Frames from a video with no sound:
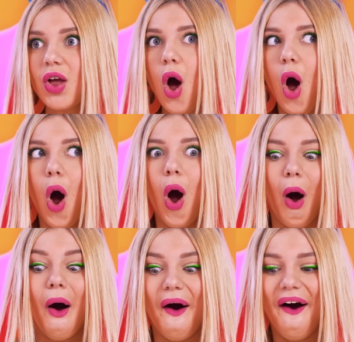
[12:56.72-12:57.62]
there's gotta be
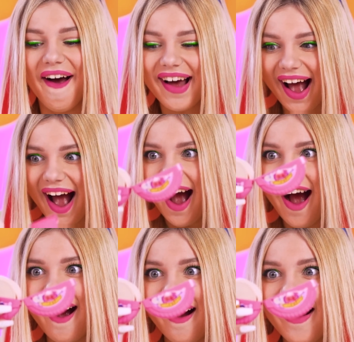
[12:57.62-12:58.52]
something we can
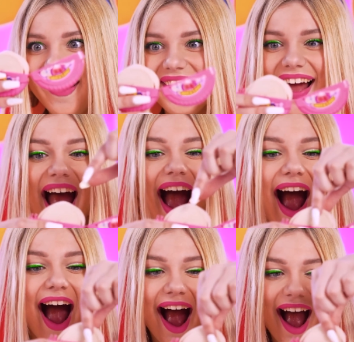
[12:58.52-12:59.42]
do.
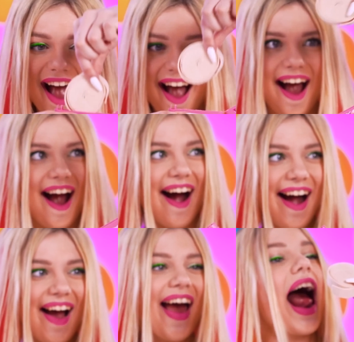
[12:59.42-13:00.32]
Yes!
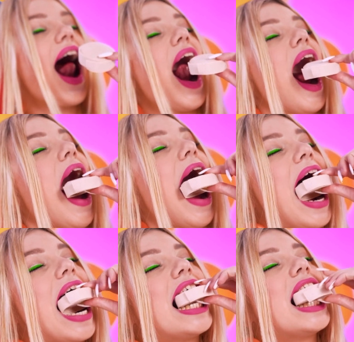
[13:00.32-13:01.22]
Alright,
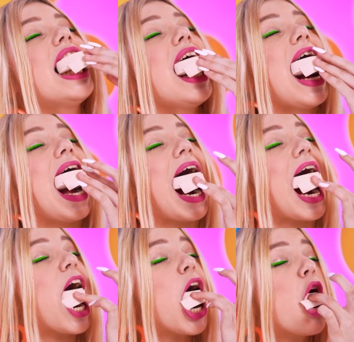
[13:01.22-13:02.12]
Rolly! We've
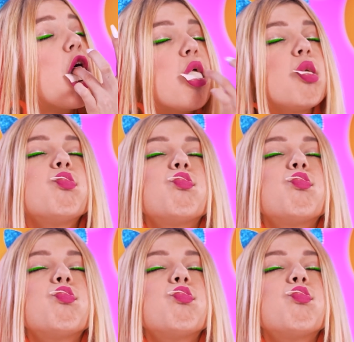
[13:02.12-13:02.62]
got business!